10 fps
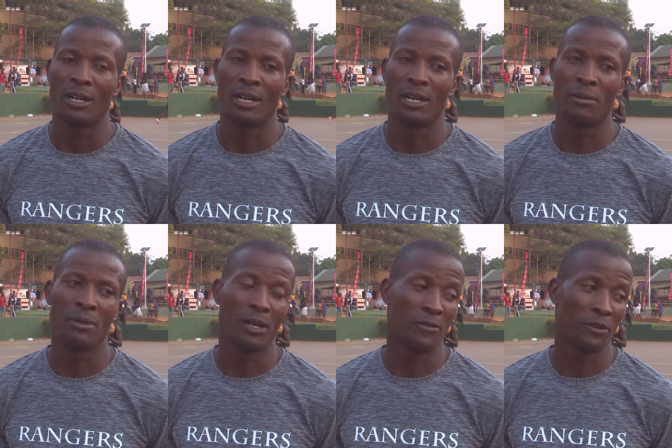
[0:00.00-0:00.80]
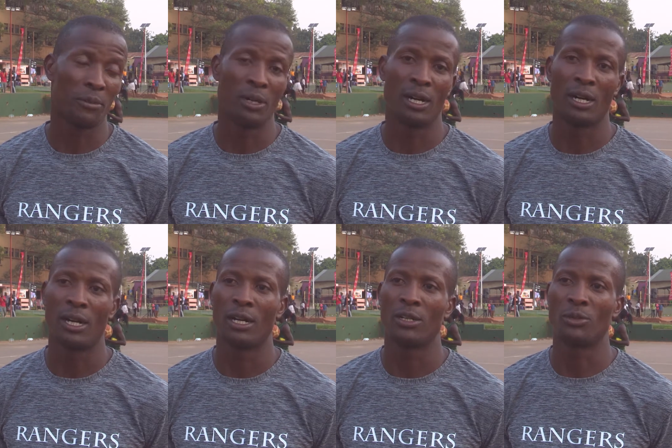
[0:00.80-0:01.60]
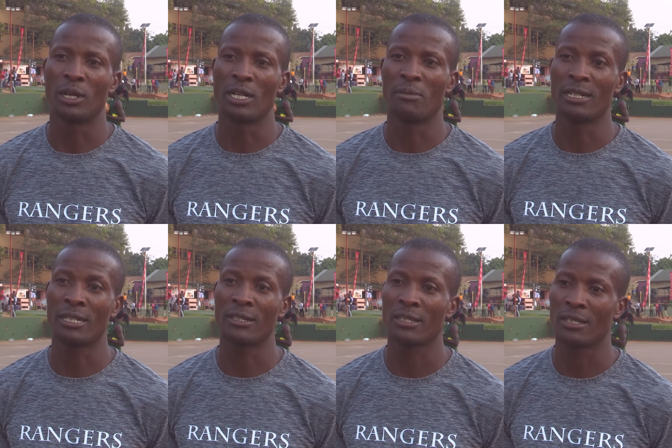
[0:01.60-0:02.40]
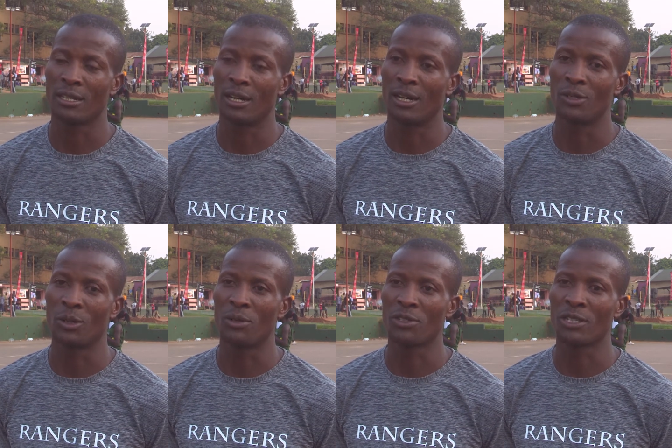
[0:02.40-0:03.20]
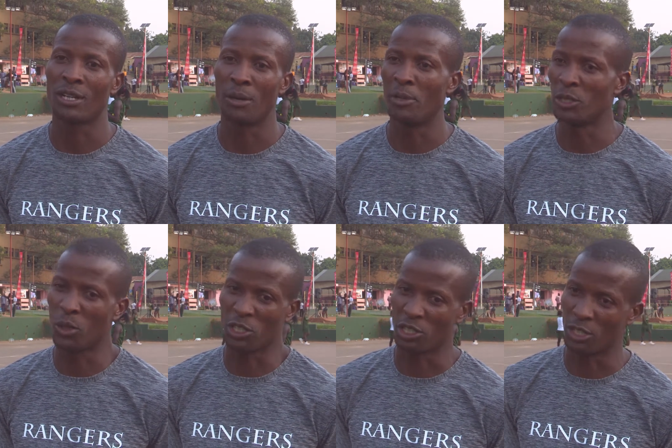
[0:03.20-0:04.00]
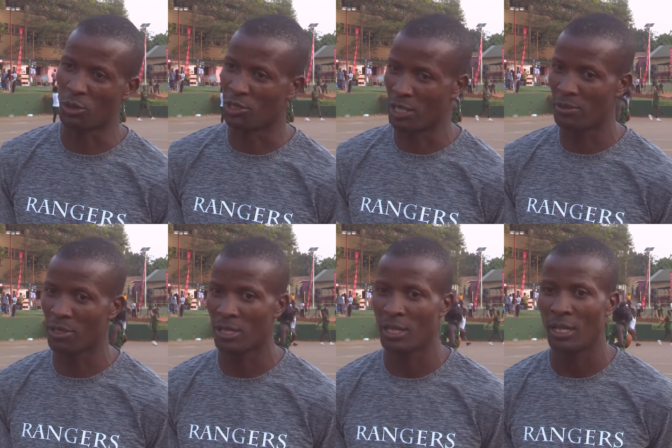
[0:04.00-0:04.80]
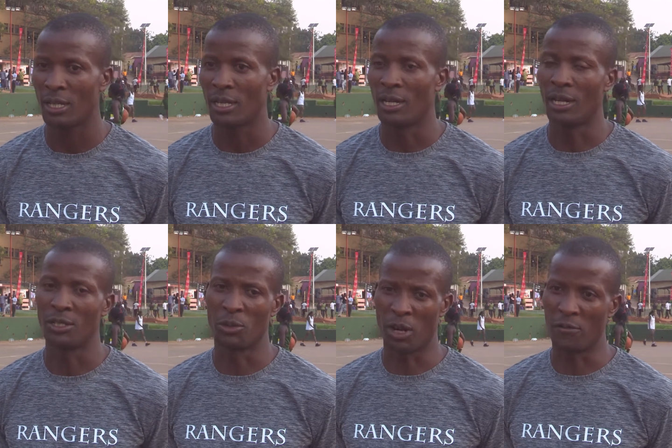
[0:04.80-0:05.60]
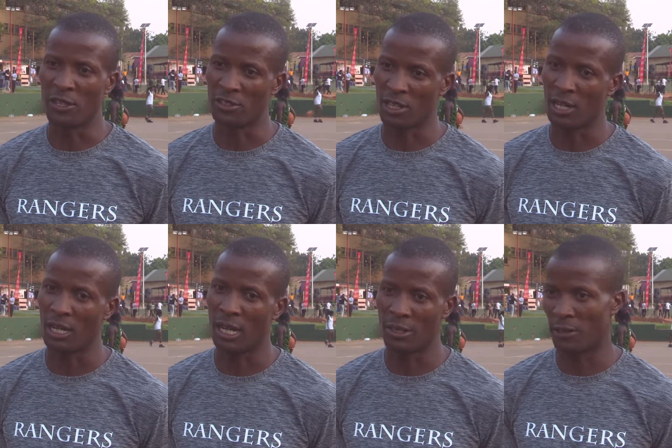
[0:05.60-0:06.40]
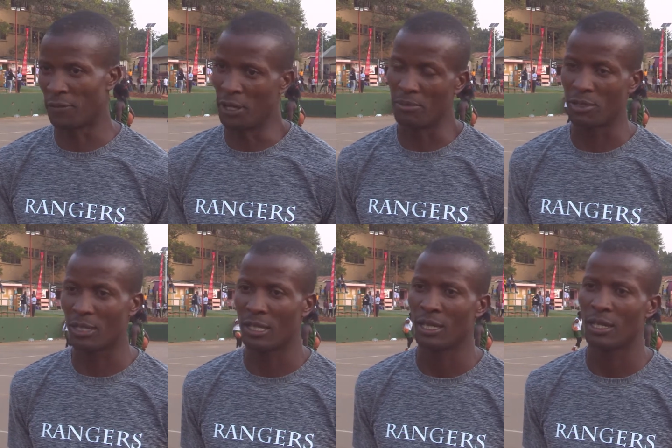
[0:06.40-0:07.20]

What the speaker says: I am from Uganda Martyrs, Nkozi. I've been coaching the two teams, the Ravens and the Flames.